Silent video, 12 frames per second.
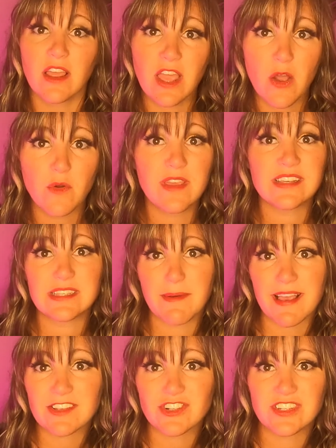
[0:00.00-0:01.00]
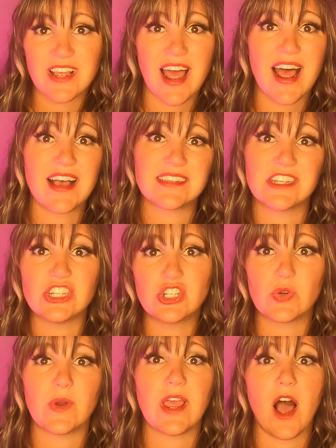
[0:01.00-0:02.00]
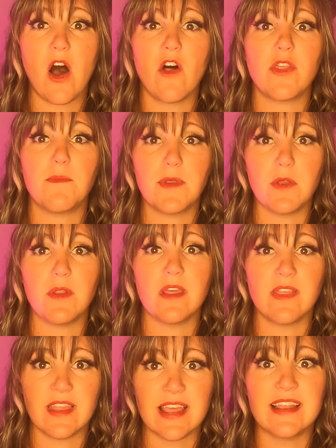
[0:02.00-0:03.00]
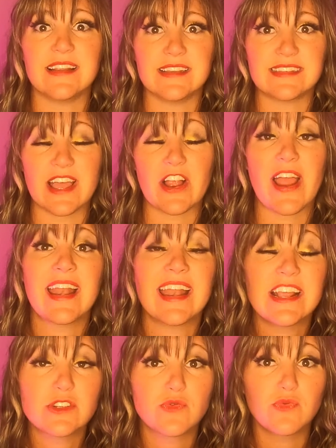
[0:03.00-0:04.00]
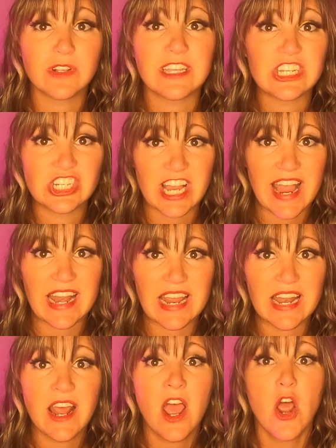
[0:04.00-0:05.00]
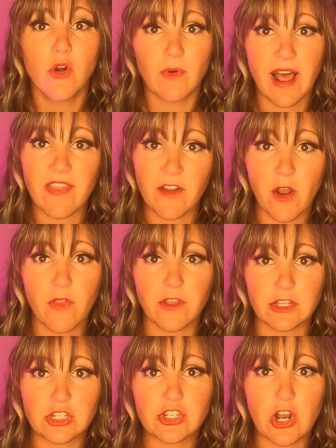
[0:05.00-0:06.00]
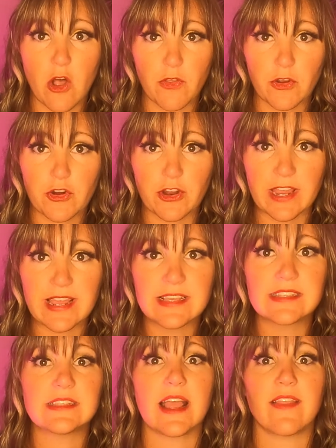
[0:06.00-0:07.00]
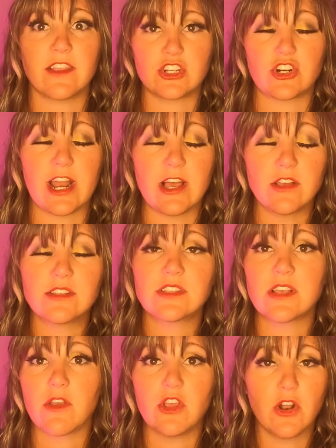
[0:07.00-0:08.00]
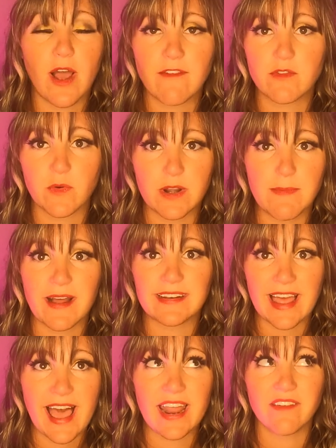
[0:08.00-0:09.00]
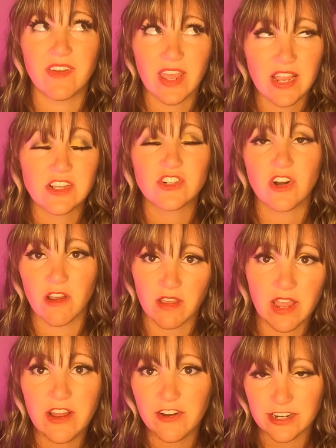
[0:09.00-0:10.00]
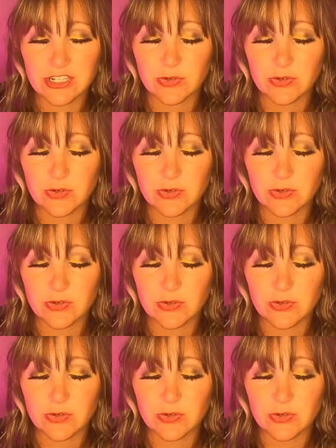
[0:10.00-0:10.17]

go get some exercise, enjoy all the beauty that it is there. And it is really shaded right there on the creeks and the trails, so you don't have to worry about dying of a heat stroke here in